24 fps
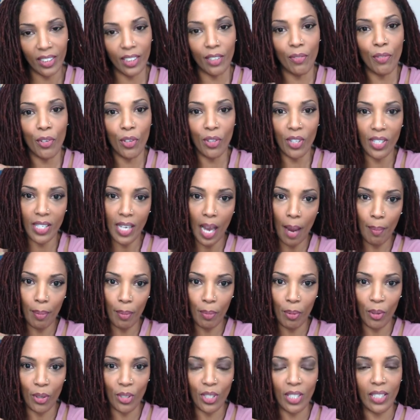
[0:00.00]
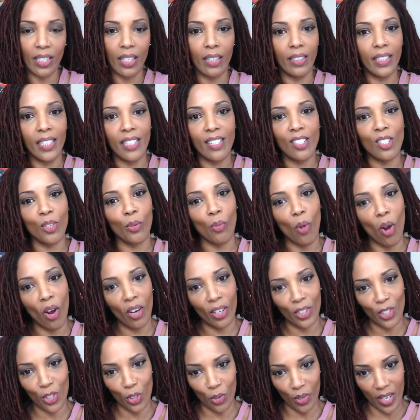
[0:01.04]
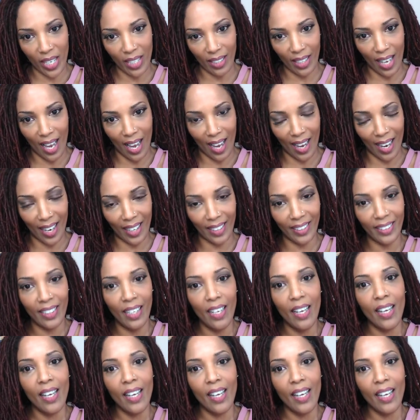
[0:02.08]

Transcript: If you're the type of person that needs to walk a straight line